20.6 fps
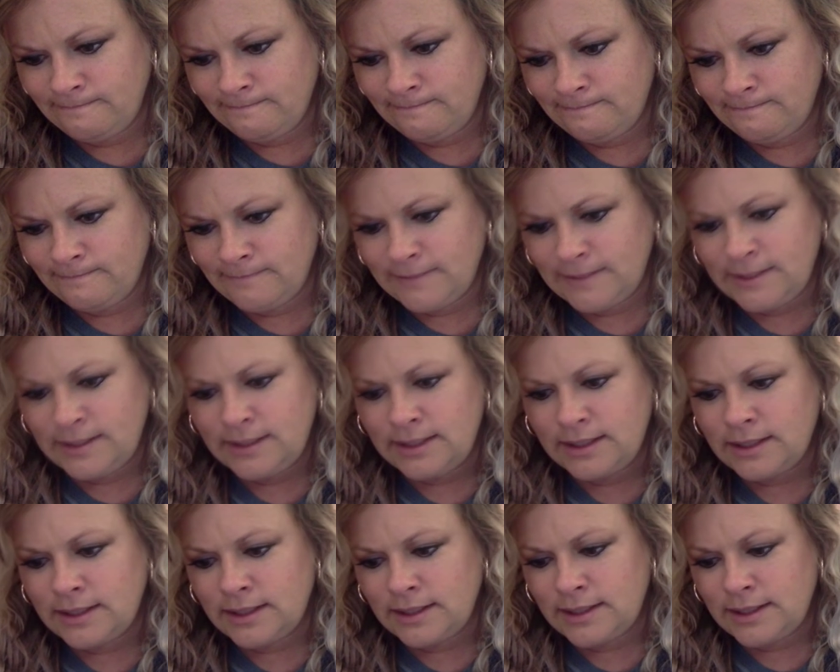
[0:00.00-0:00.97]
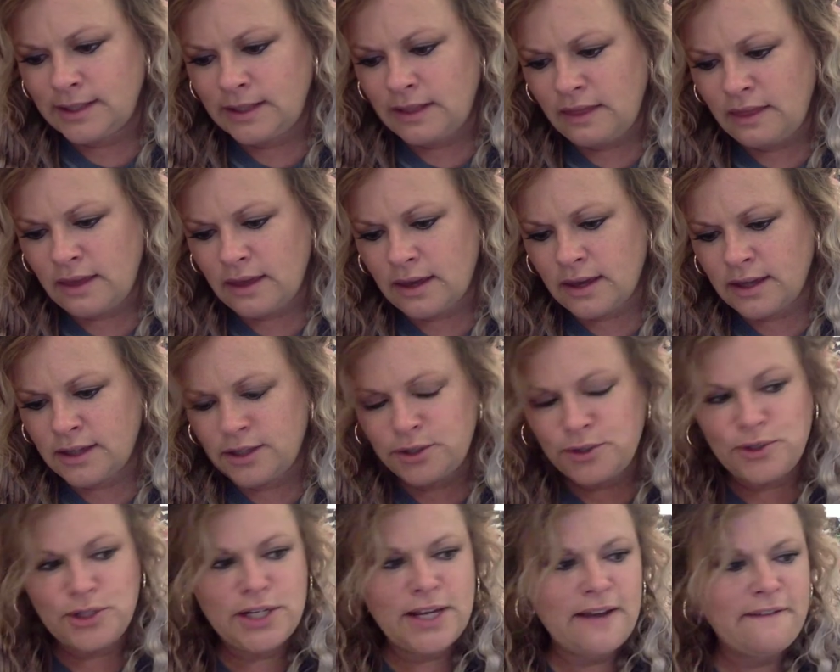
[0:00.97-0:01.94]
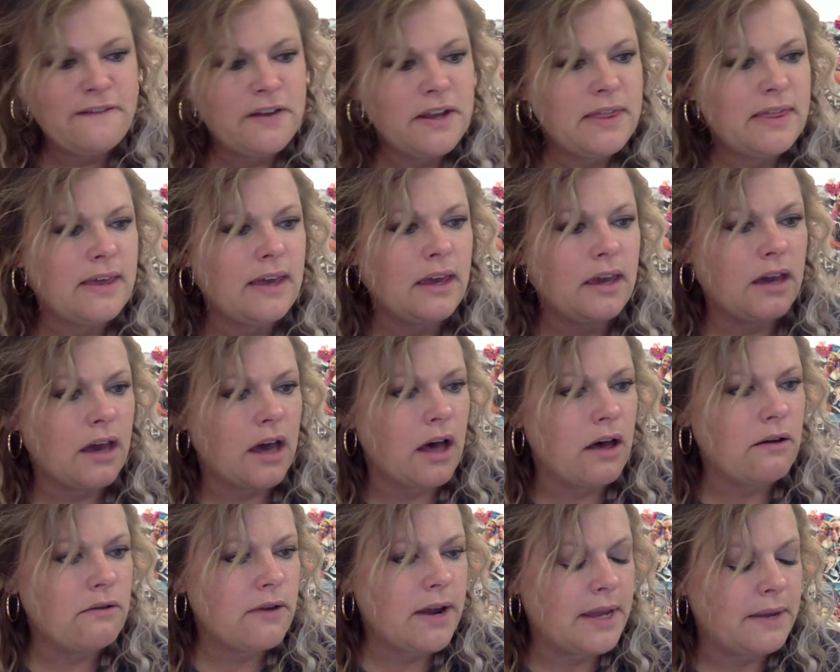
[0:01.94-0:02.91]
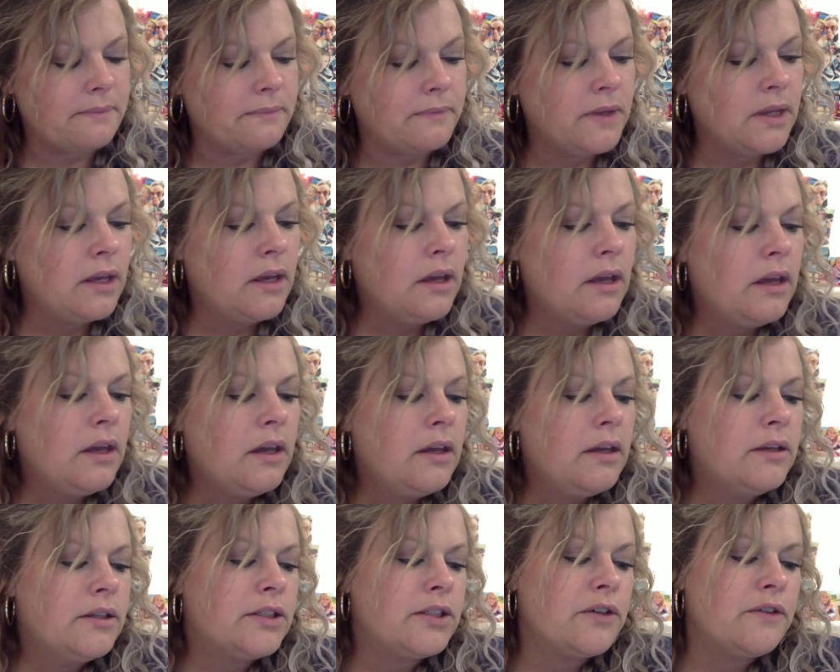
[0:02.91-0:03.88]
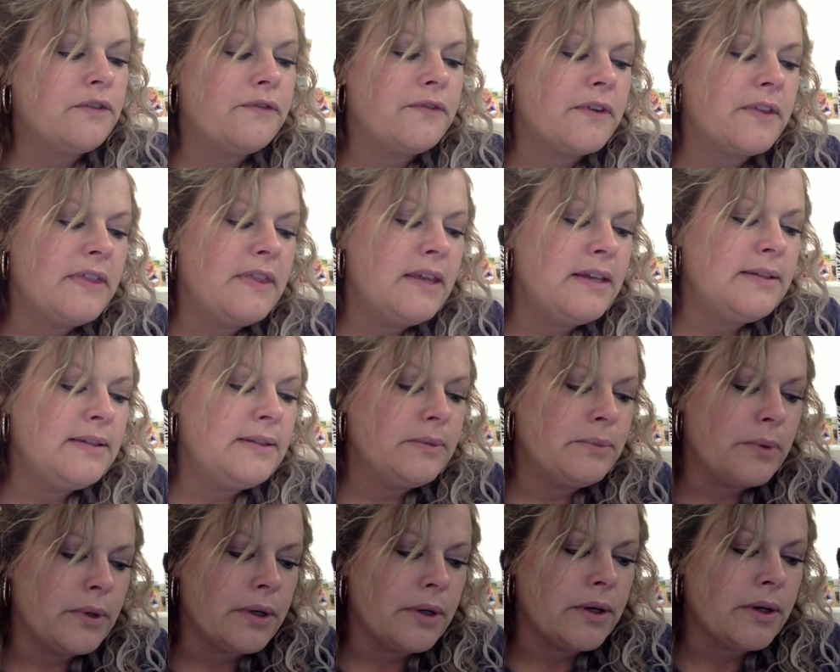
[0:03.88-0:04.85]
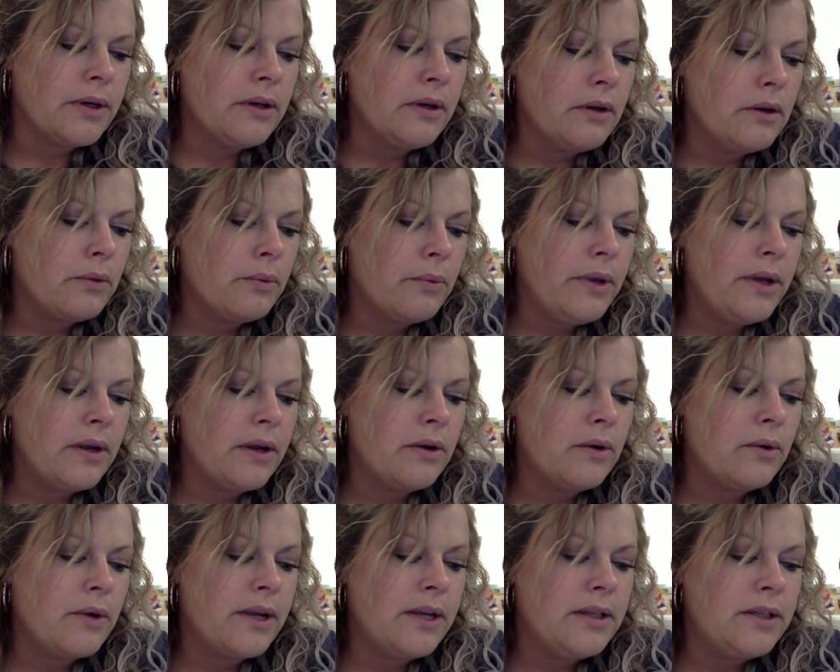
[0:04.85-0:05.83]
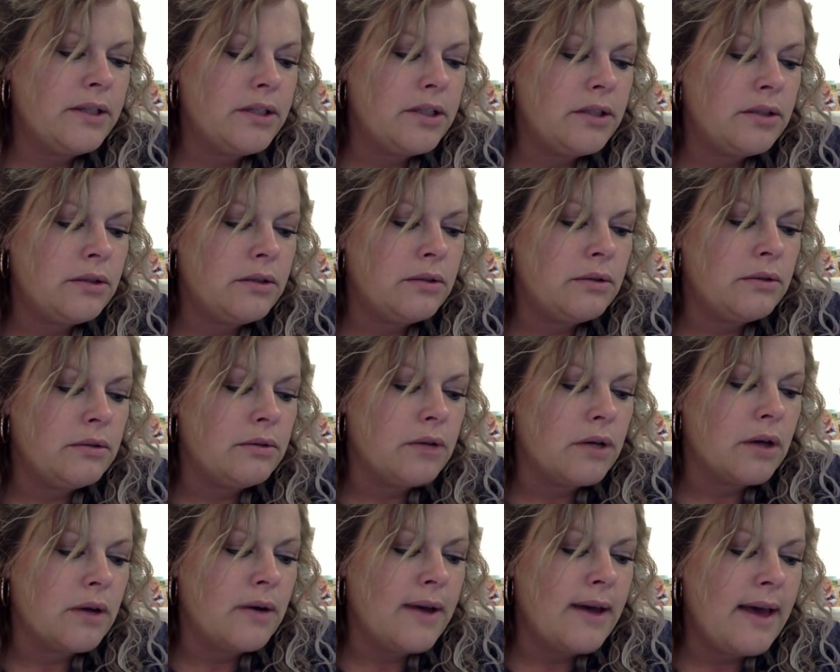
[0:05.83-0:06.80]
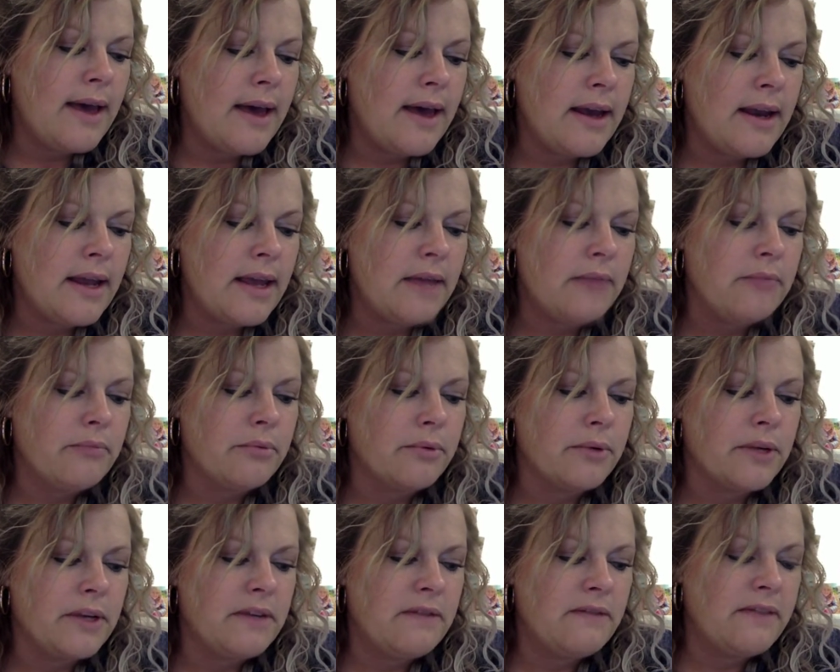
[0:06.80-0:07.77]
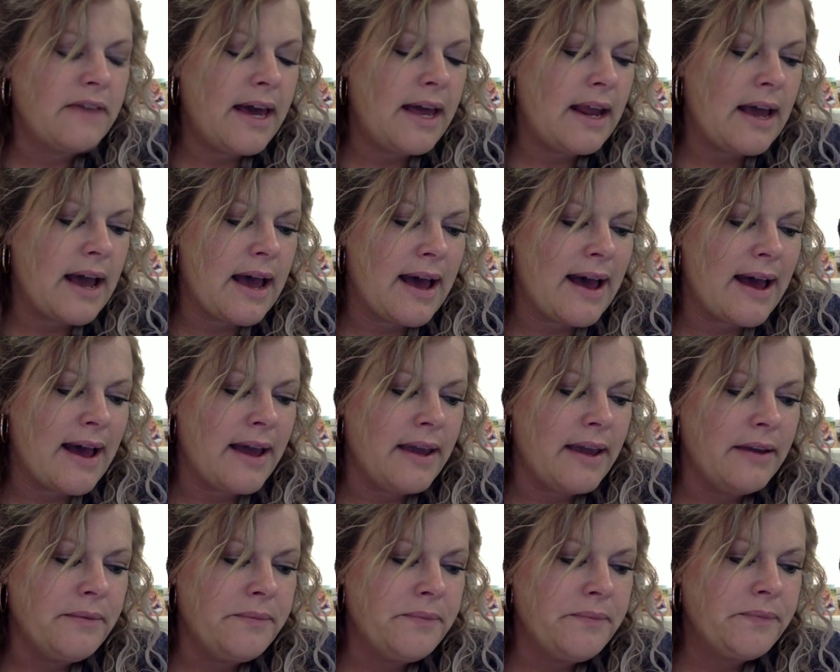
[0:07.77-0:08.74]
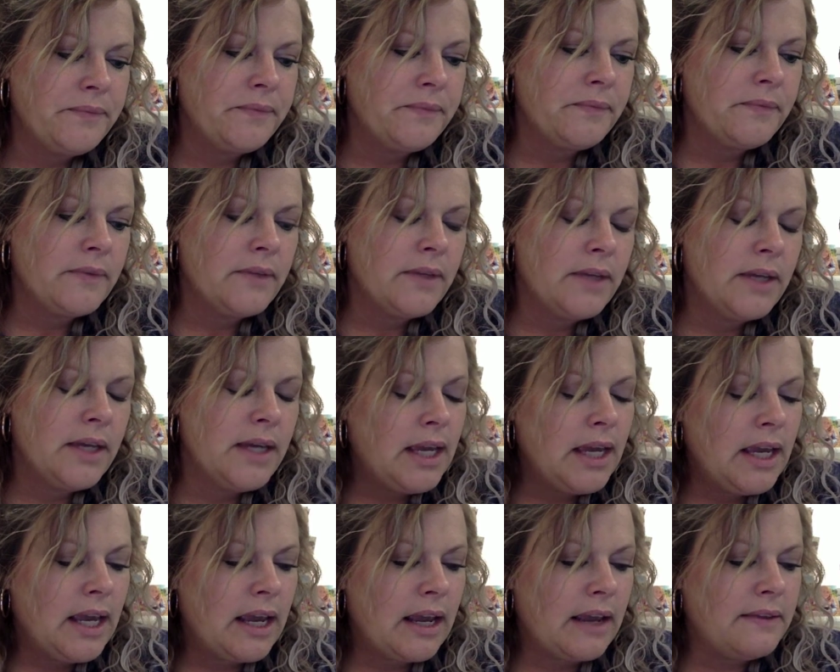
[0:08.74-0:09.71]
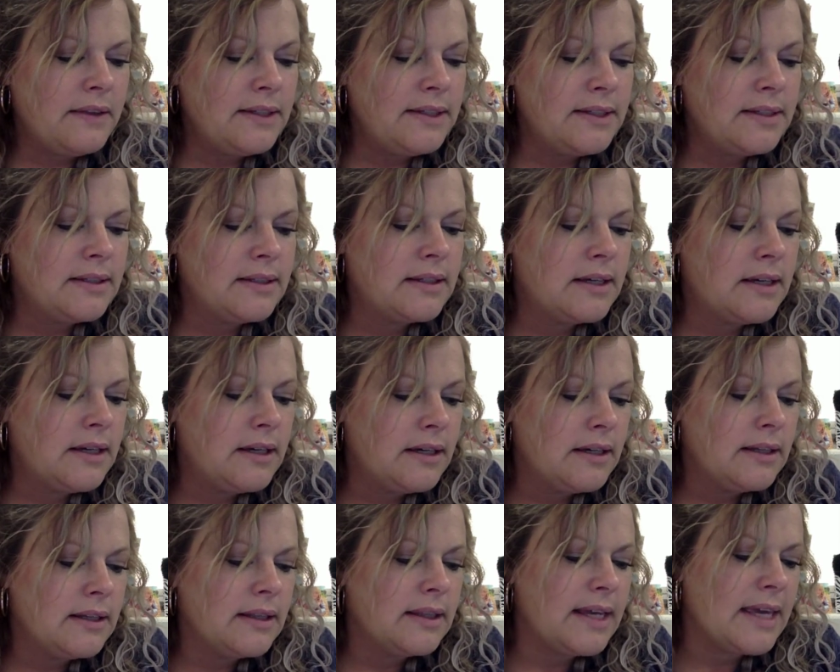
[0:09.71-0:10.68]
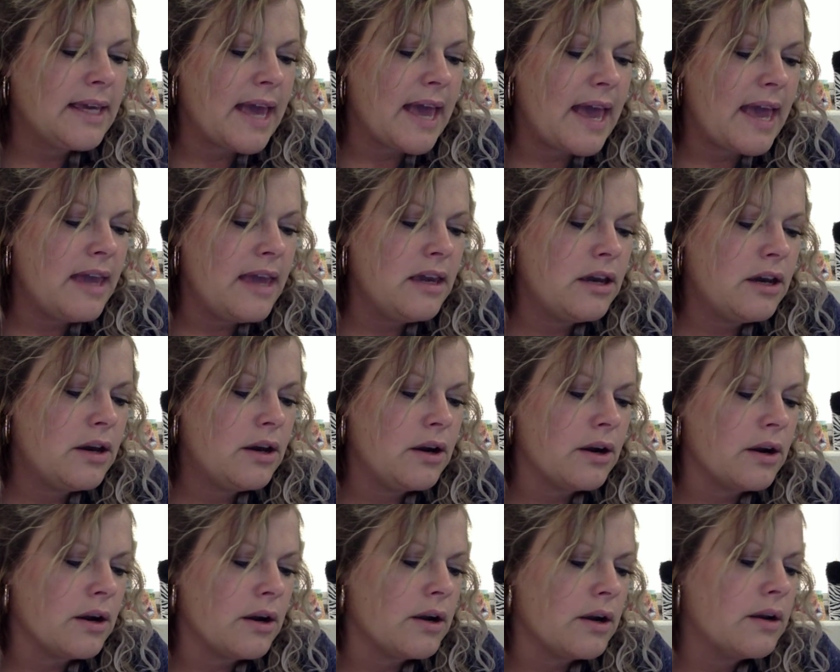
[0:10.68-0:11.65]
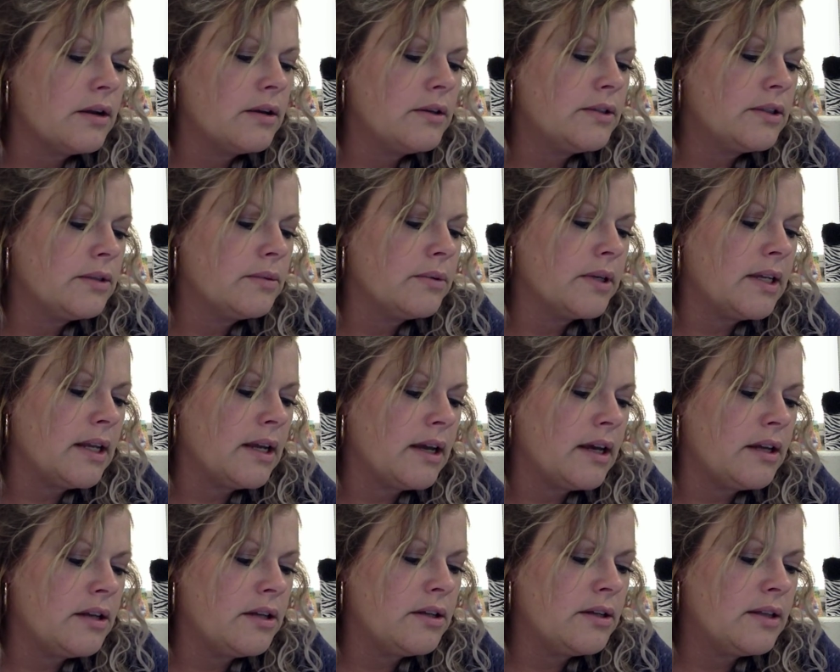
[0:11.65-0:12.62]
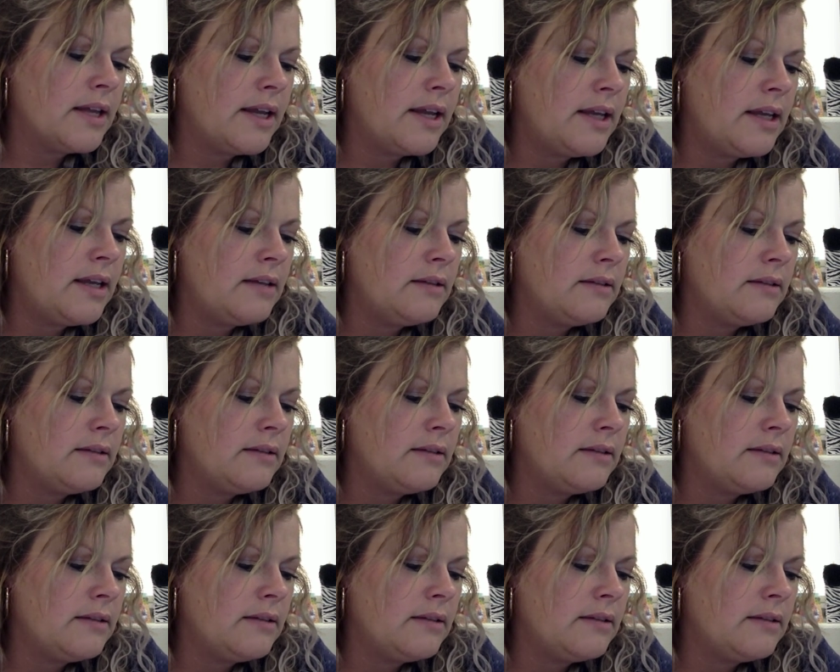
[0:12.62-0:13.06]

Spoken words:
I think I told you everything. All right, so for this word, we are going to go ahead and breathe that I, and this is k, like anchor. So we're going to underline it,